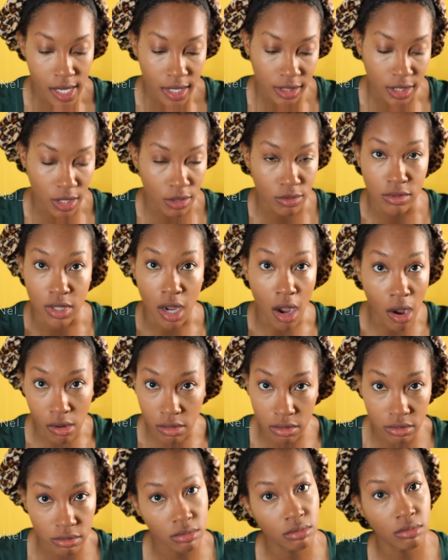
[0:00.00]
So
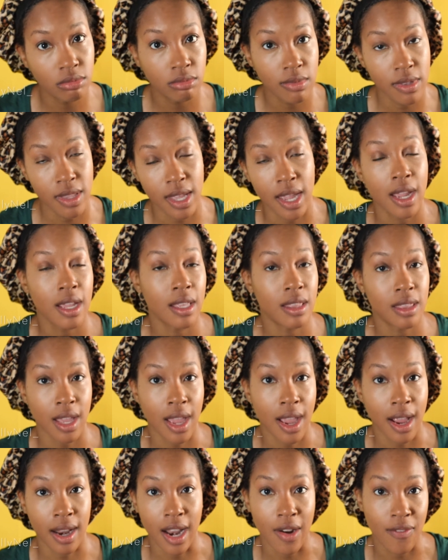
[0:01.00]
don't think
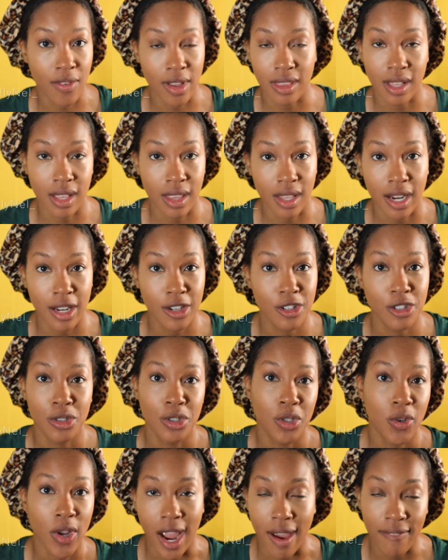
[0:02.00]
that everything that I do
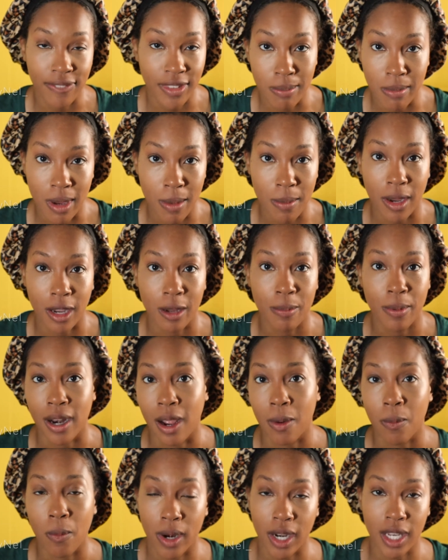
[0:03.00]
you have to mimic, but
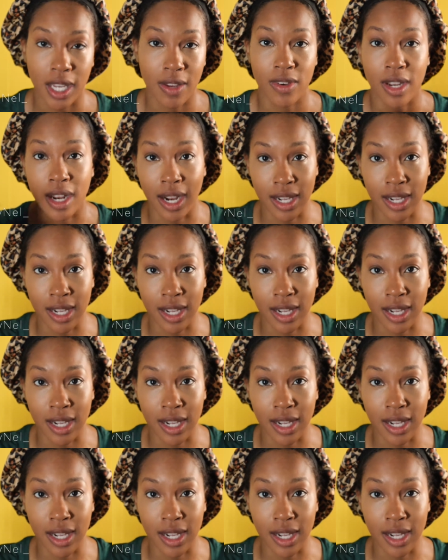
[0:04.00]
I want to give you